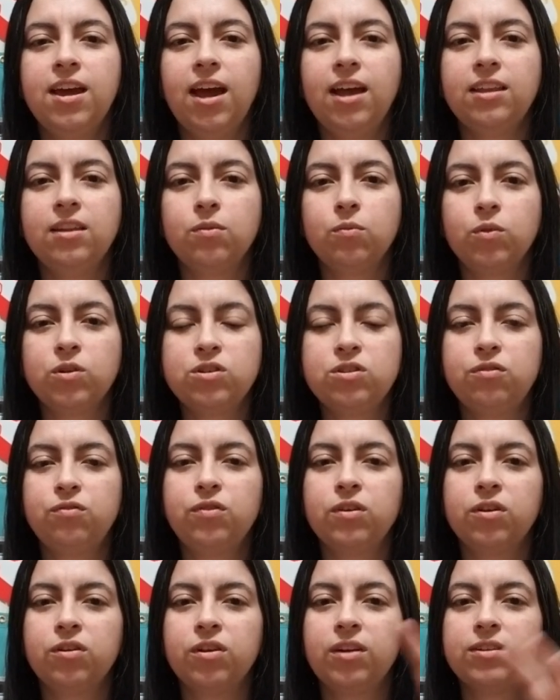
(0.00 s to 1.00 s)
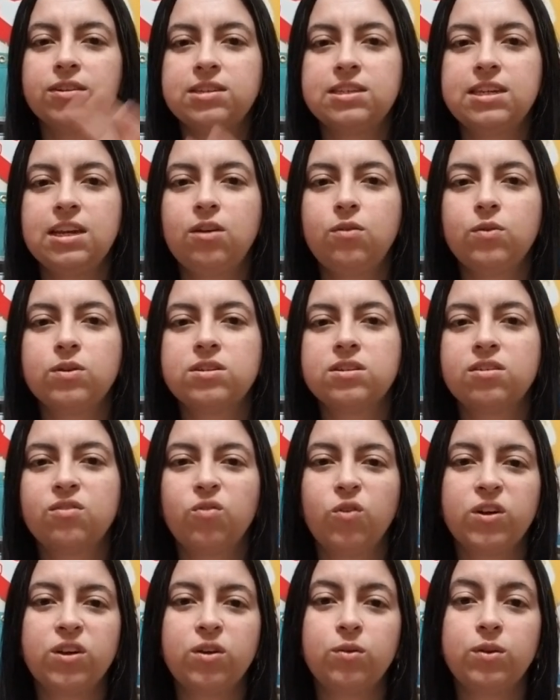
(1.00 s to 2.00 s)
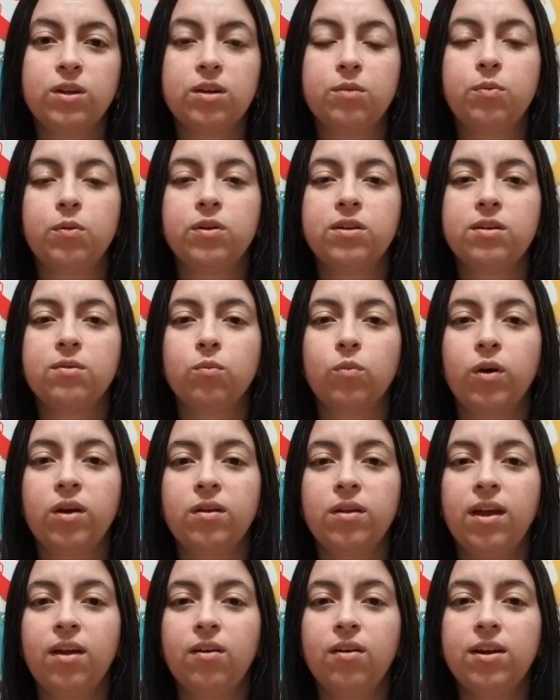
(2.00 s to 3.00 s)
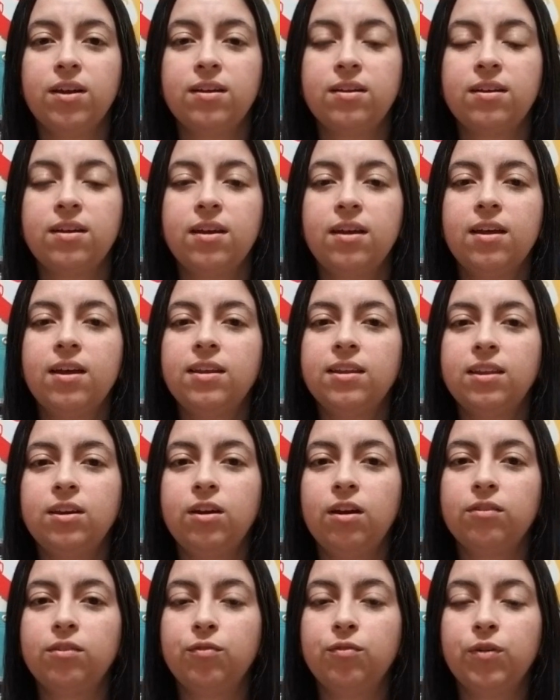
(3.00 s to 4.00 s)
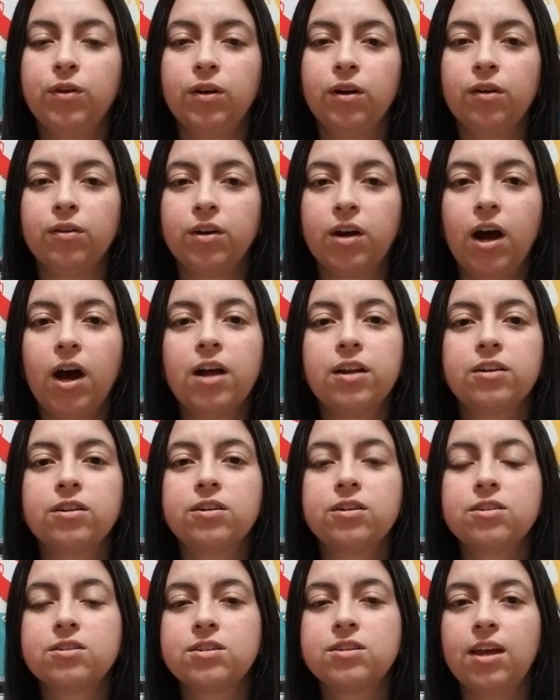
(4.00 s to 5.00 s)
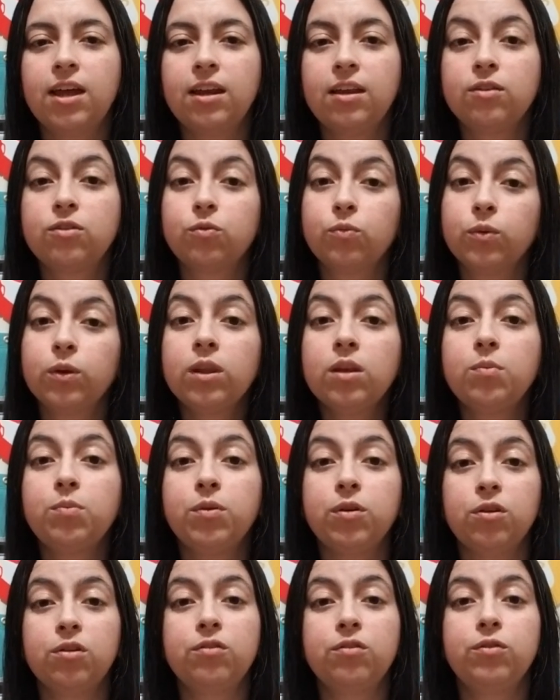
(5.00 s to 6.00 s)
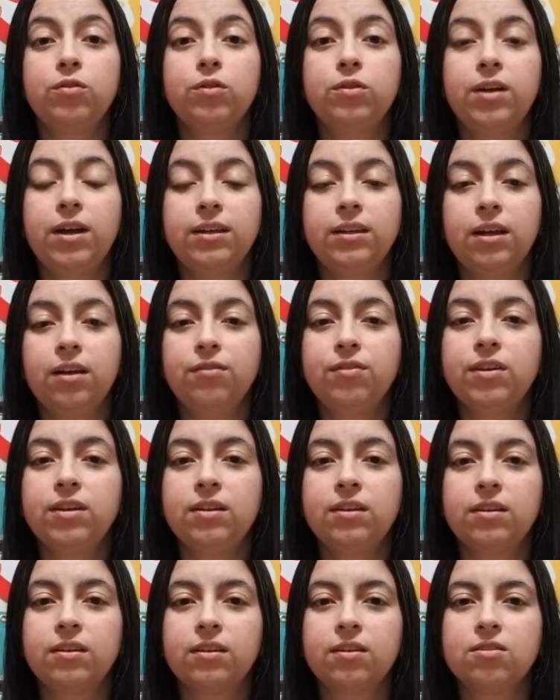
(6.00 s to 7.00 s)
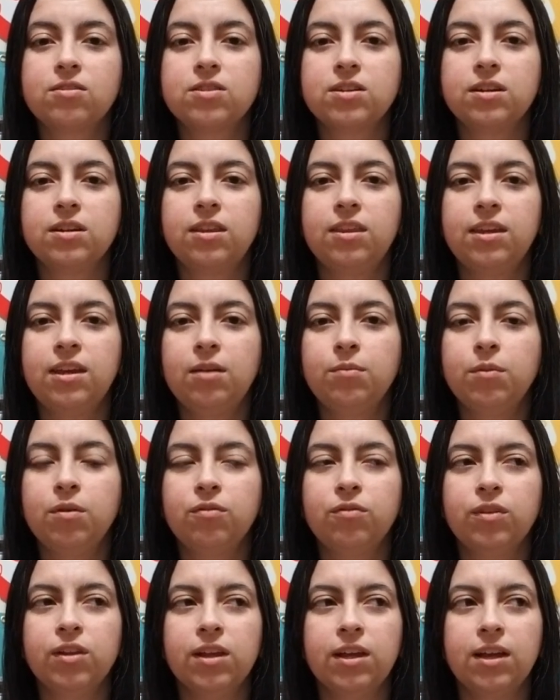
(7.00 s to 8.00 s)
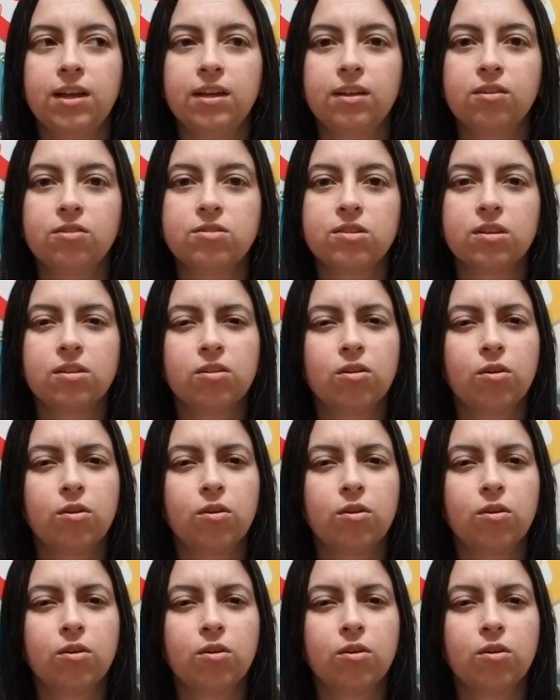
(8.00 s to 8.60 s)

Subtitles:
And then once you figure out the sequence of what you need to put in what area, then you have to figure out colors, and it's really beautiful. I love it. There's a theme of like there's a